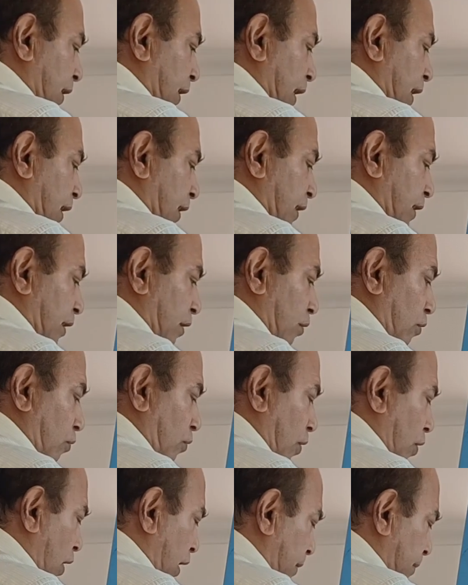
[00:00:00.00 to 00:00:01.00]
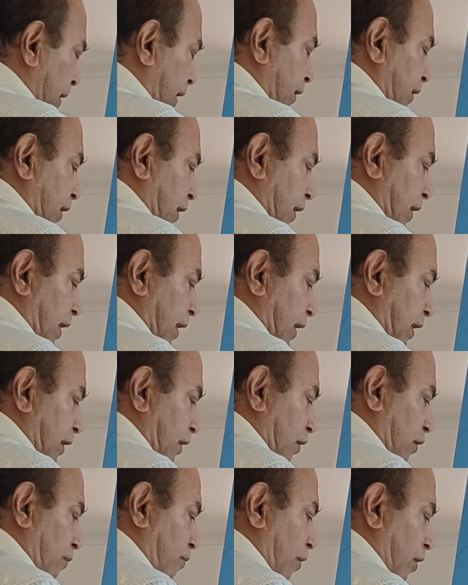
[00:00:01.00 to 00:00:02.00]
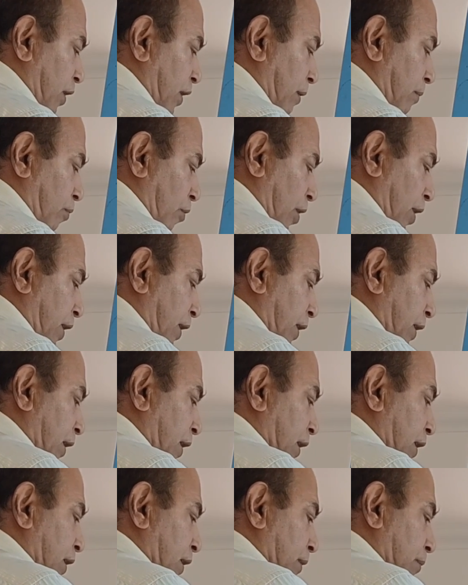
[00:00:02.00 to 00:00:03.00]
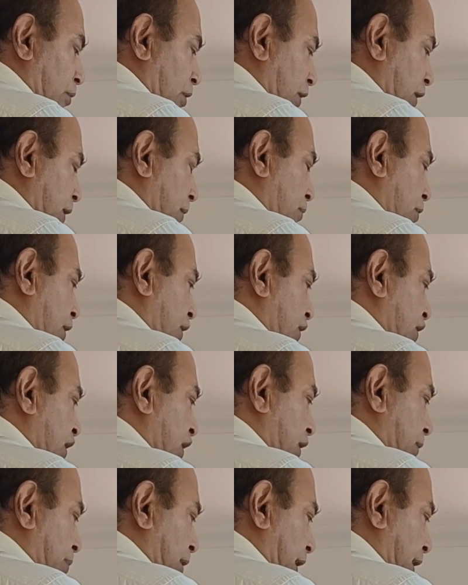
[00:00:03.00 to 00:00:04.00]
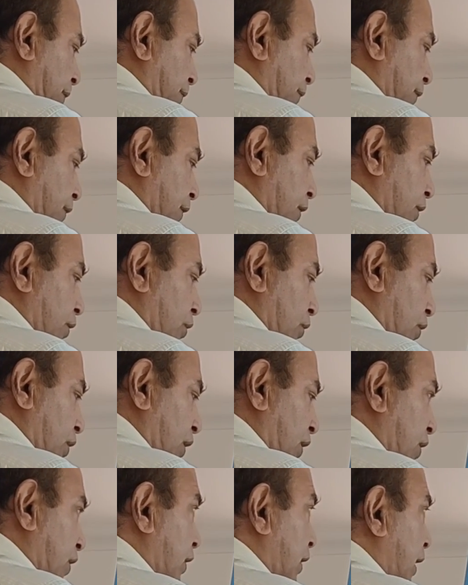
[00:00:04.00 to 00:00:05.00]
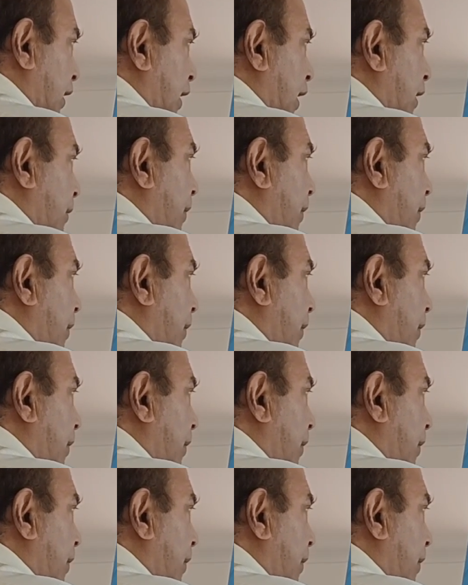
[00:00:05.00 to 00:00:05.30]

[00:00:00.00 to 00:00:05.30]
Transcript: net is equal to 1 by Z net equal to 14.65. So this is the net